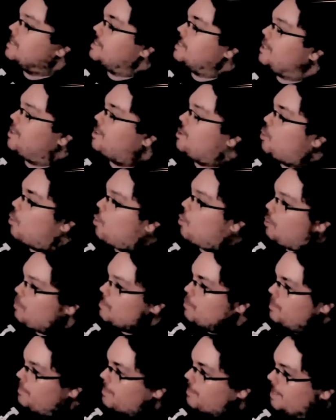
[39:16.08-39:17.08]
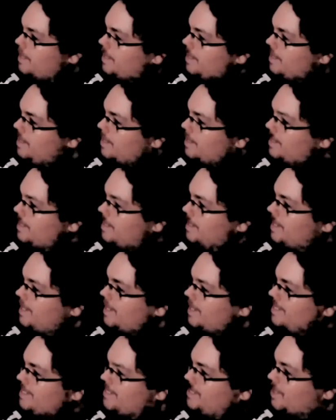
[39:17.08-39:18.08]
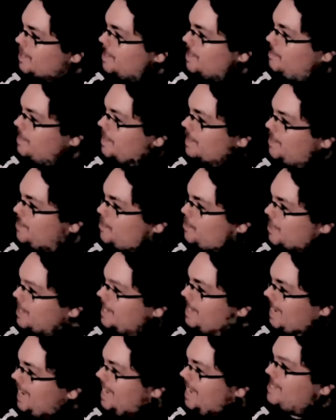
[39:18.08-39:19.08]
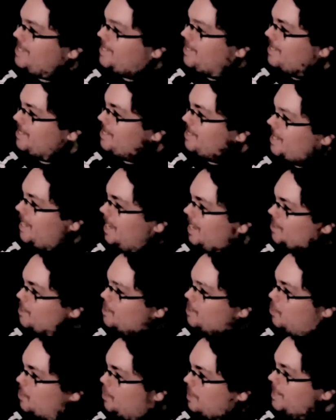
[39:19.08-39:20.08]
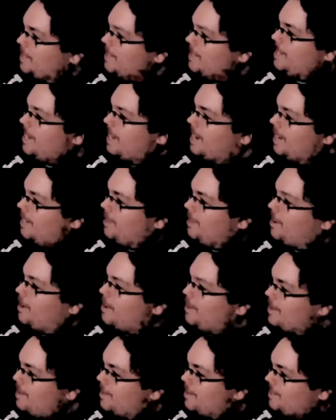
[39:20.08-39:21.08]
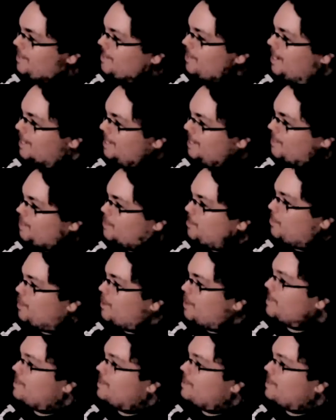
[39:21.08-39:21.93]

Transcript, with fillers: the Corps movie is going to be Three Lanterns: Hal Jordan, Guy Gardner, and John Stewart.